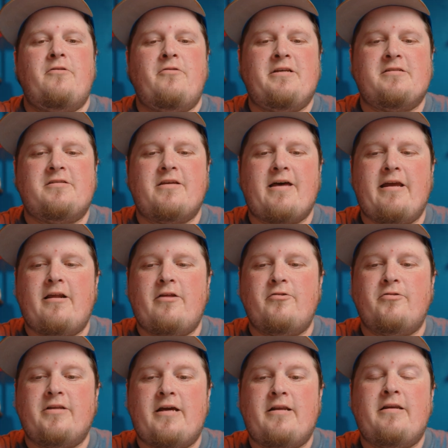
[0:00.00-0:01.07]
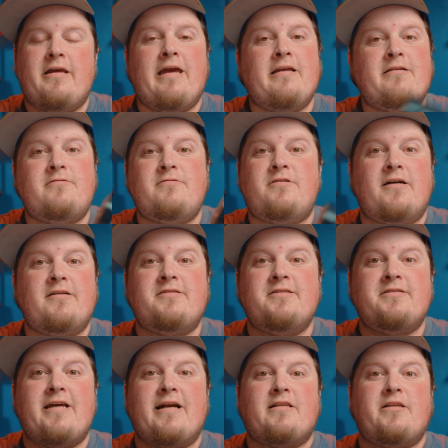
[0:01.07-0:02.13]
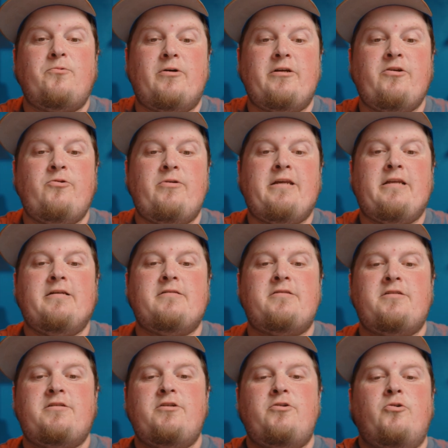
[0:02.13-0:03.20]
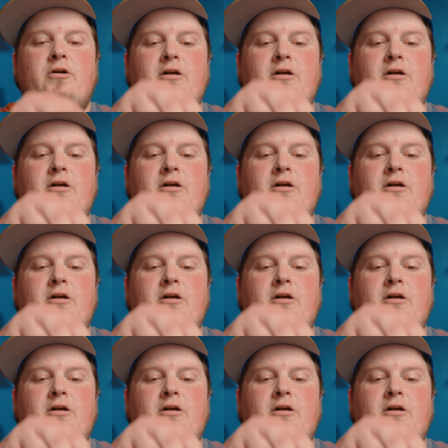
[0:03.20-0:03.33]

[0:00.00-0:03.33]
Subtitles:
this light other than it does exactly what you need it to do.